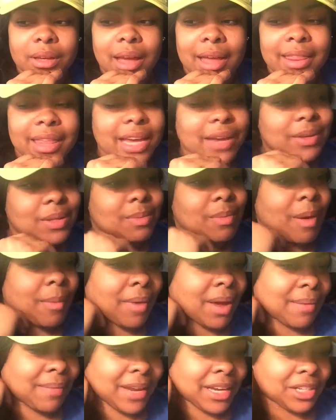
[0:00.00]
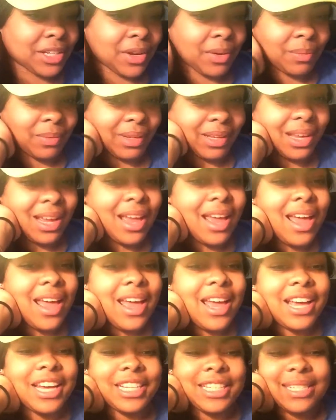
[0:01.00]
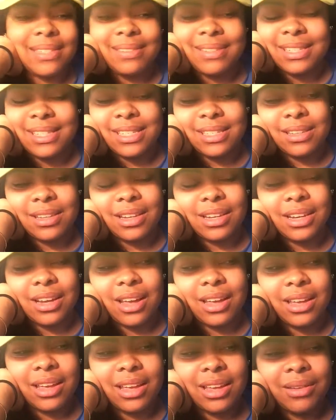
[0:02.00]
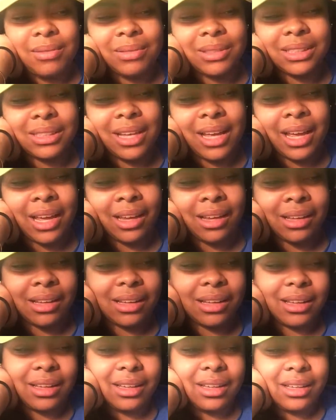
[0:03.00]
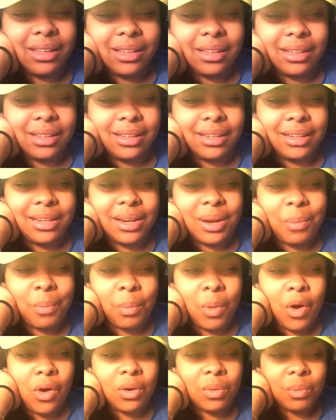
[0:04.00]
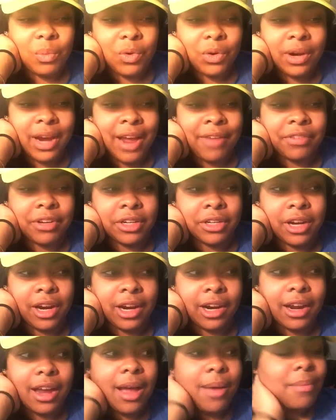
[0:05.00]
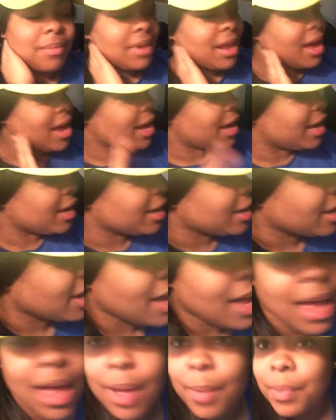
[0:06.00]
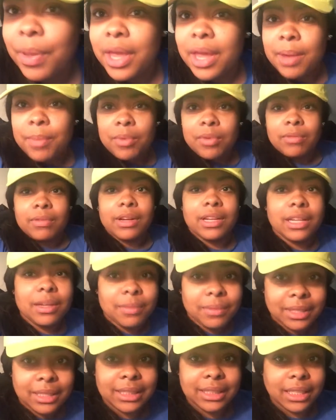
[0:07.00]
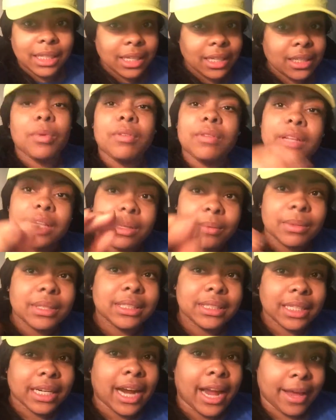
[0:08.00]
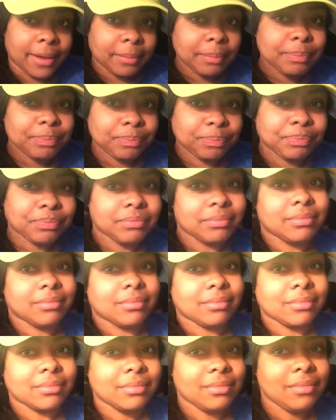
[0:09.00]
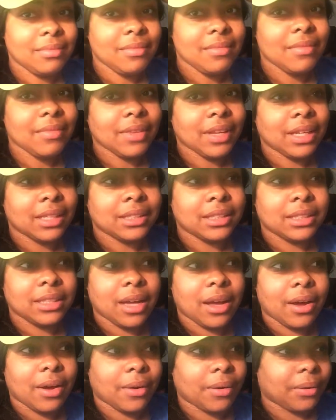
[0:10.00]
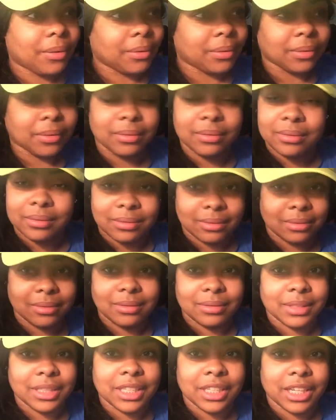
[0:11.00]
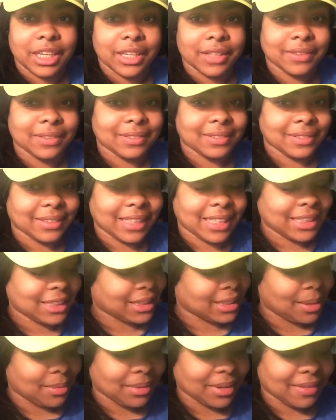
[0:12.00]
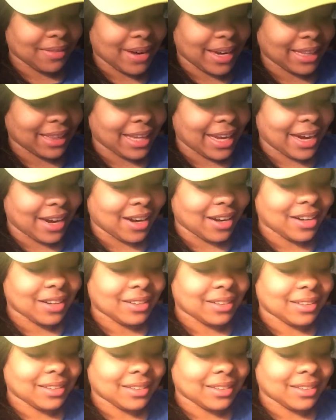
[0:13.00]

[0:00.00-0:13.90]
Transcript: I think it was my mom that showed me. It was like Baltimore after dark. I'm like, people really want to see this. Really want to see that. So, you know, there's something right there.